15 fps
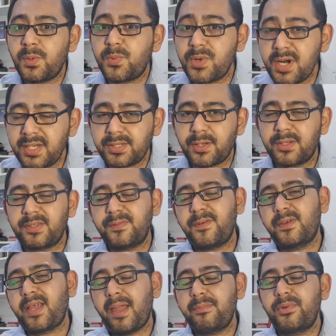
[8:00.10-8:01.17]
words or the
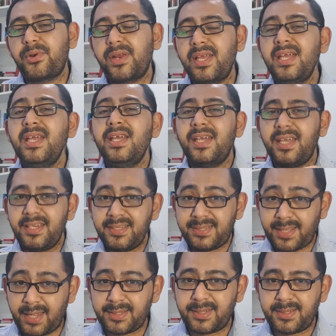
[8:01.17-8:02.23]
vocabulary in
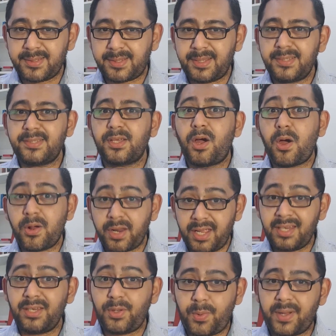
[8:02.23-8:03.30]
sentences or
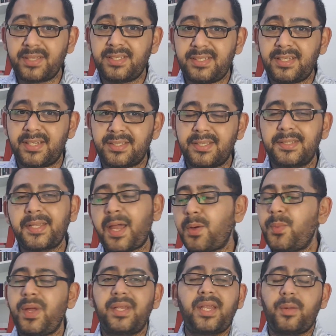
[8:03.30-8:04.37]
in questions. That
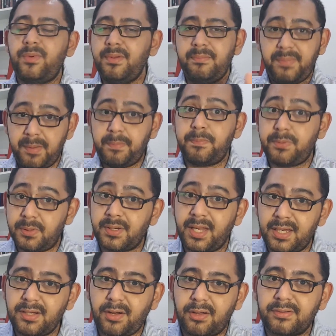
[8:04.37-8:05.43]
way they will be put
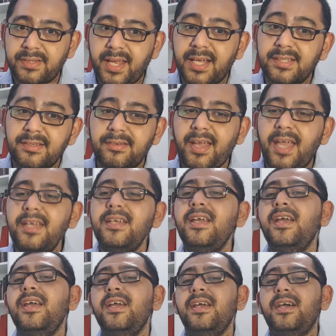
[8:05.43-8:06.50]
in context, okay?
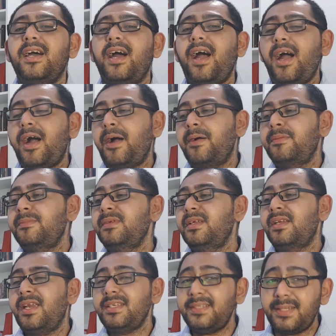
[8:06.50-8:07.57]

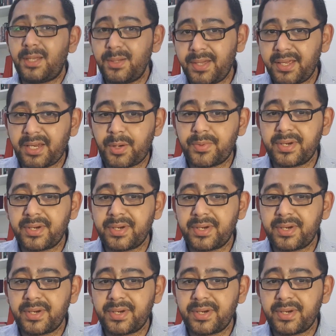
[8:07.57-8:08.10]
Let's take a look at our